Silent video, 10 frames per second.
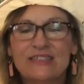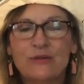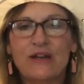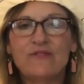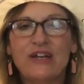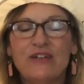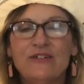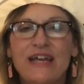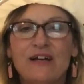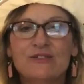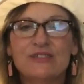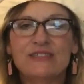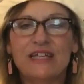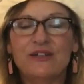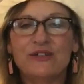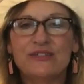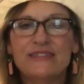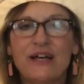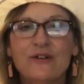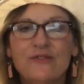So I invite you now to center
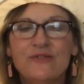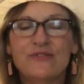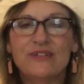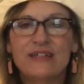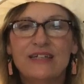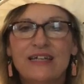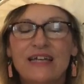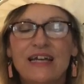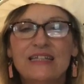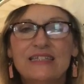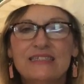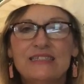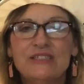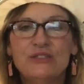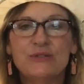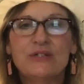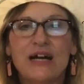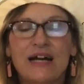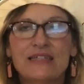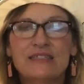yourself and listen to
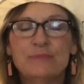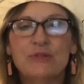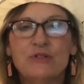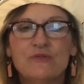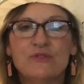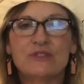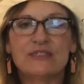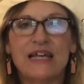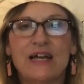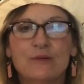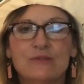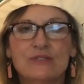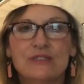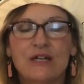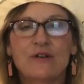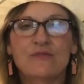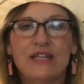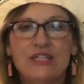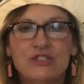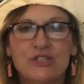God's beautiful sounds of
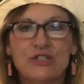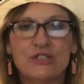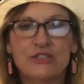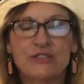nature.